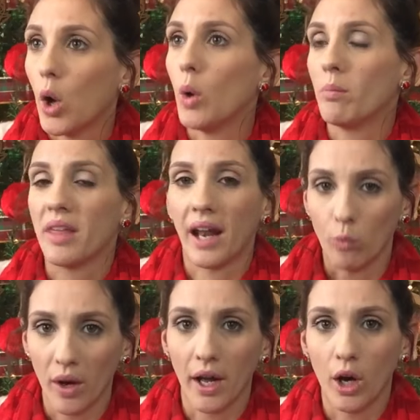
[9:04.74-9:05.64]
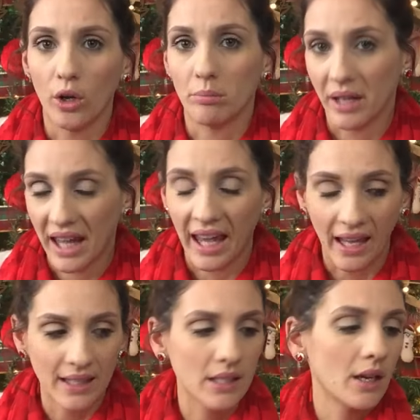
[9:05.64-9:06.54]
home that I want to own but
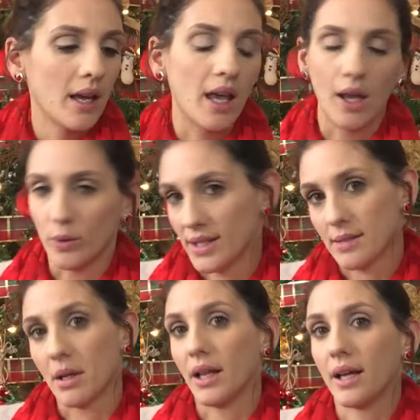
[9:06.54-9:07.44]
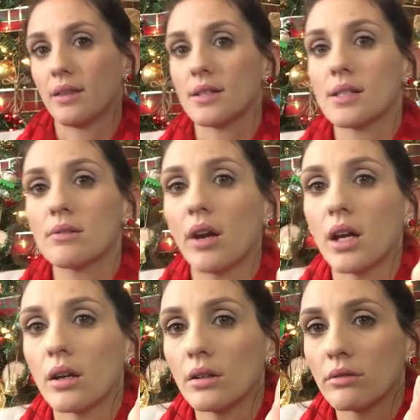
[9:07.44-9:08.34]
can't, it would smell like this
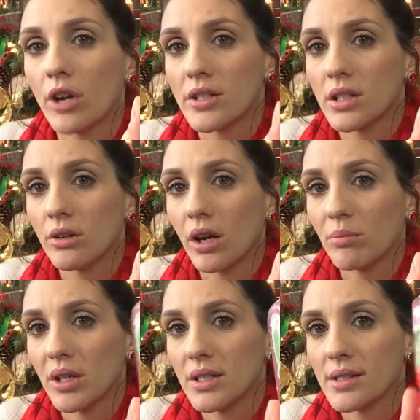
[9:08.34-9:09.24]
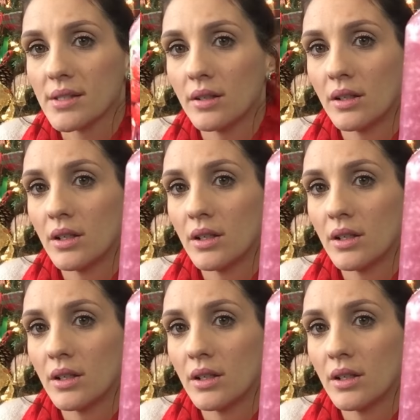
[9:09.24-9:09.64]
right here. Frosted Cranberries.